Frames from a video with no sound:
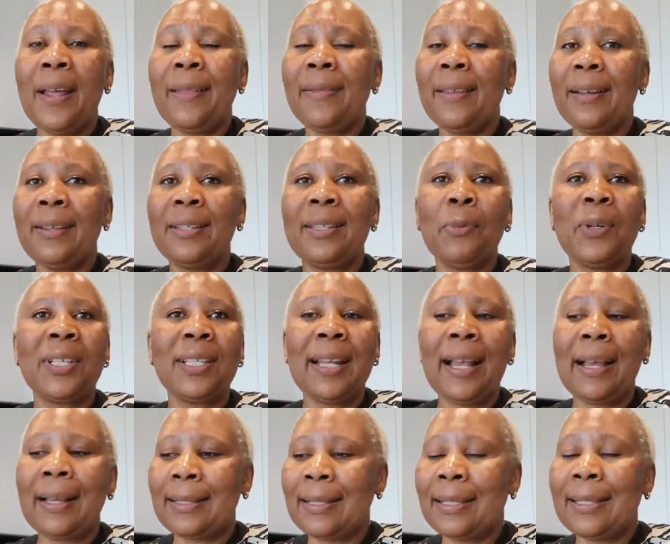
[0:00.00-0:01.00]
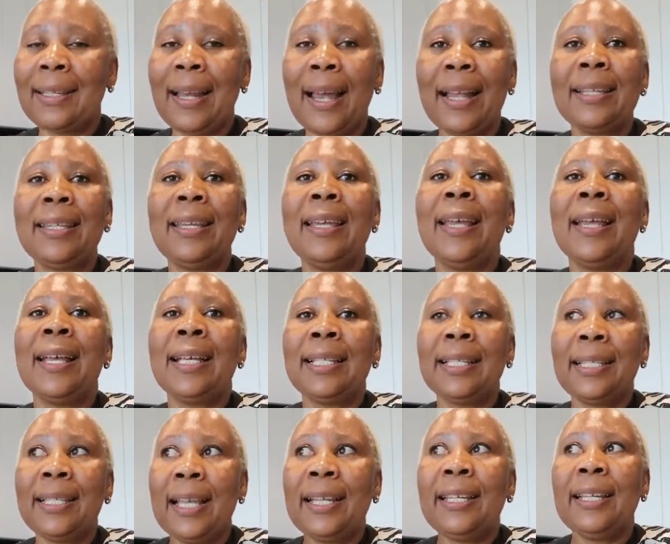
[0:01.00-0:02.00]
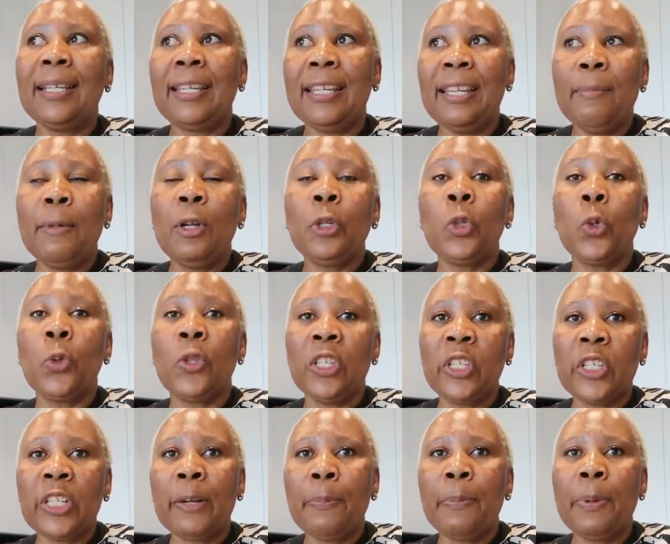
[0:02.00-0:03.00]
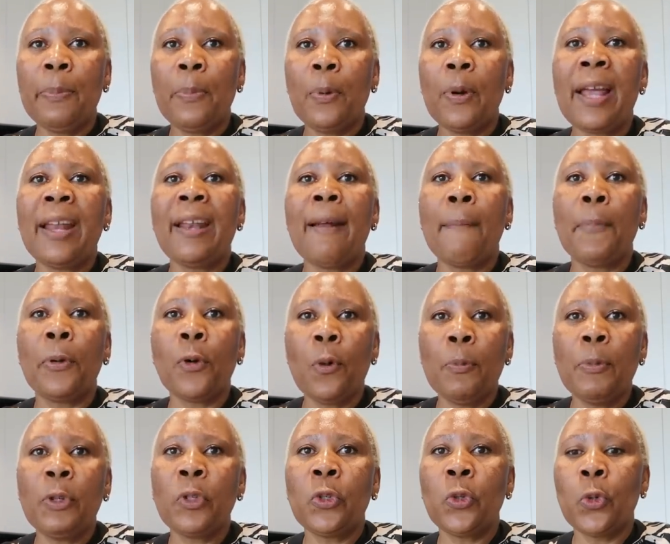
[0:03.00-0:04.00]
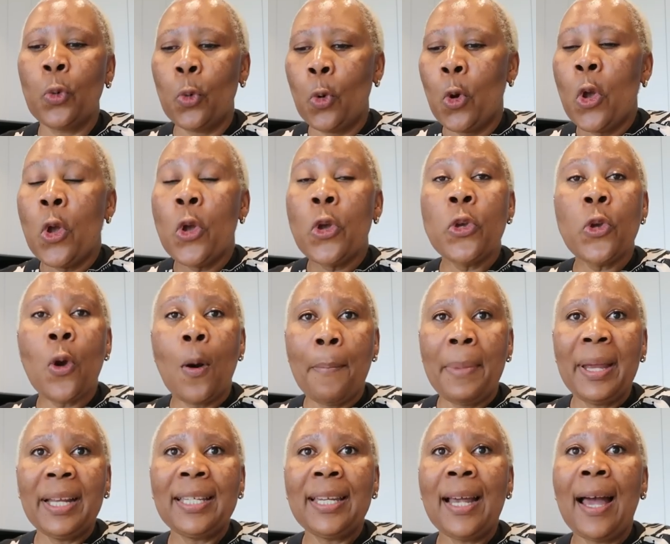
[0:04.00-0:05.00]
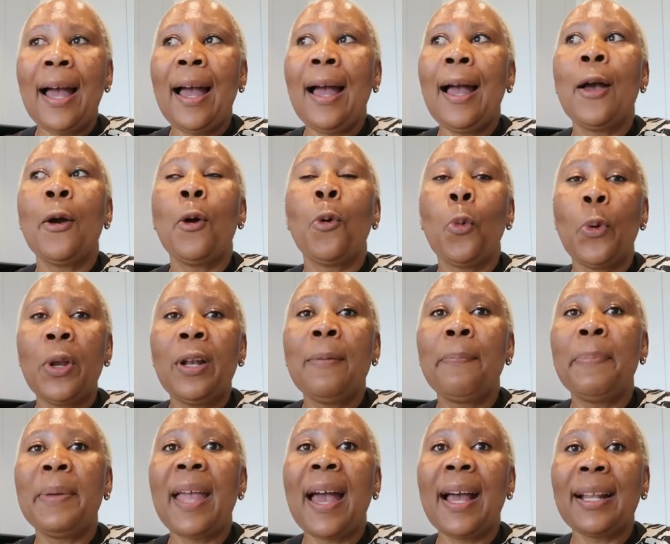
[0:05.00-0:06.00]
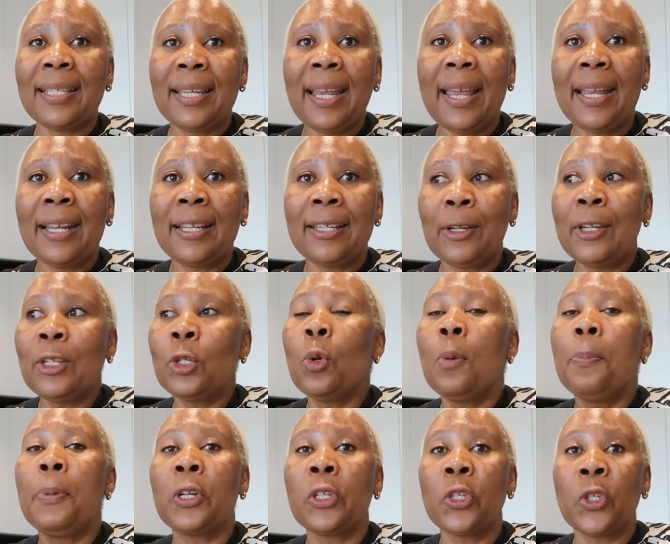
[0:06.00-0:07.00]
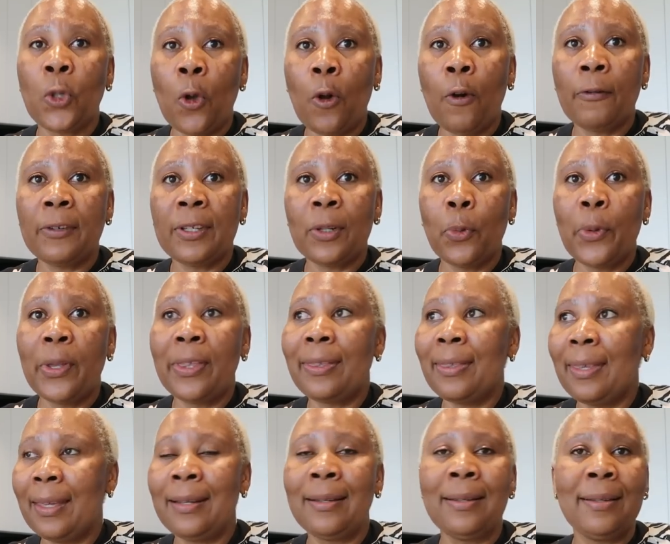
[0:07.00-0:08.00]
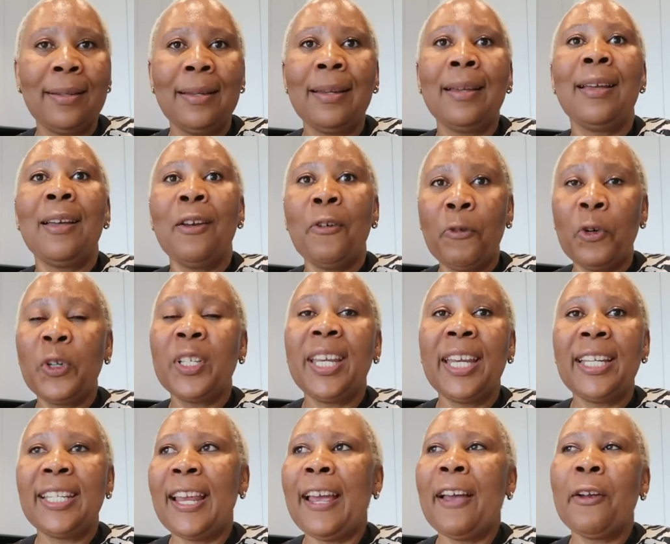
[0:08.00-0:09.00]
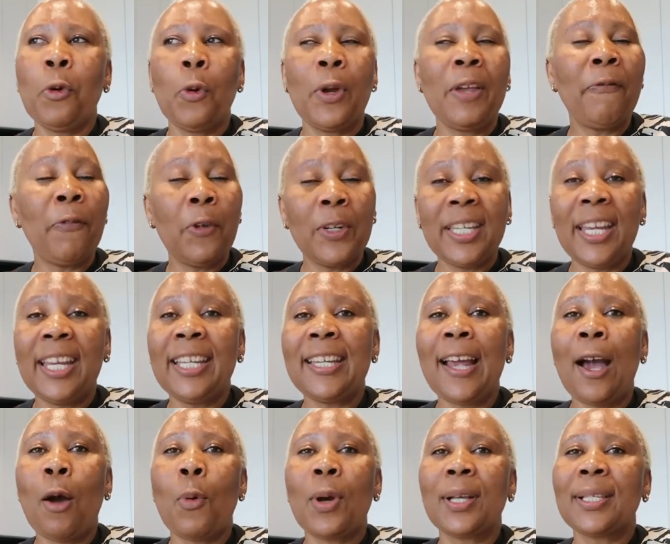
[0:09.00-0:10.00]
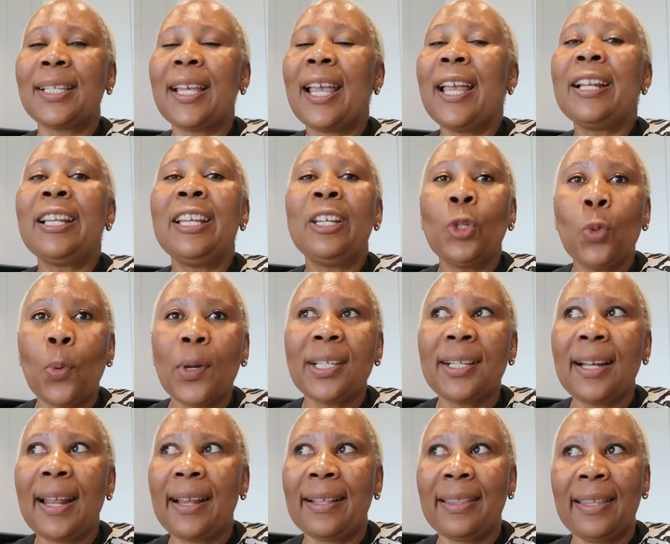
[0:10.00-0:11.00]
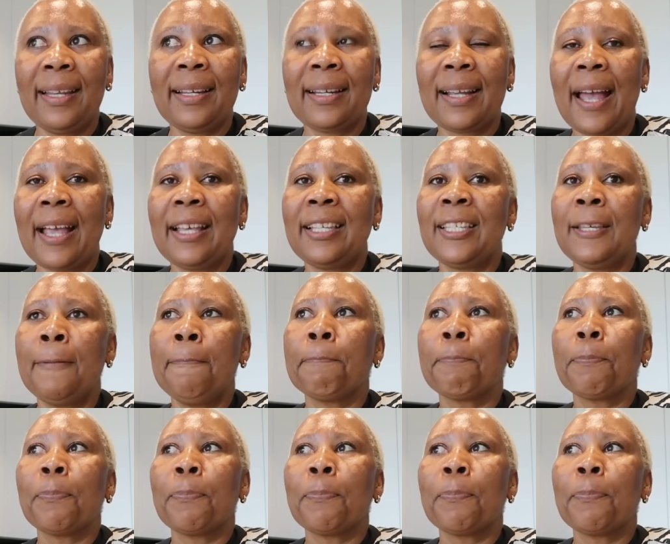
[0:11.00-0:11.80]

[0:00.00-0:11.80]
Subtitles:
And then she was like, Sistandi, send an email to these 3 people and I promise you your matter will be attended. It will be resolved within 48 hours. And it was like that, guys.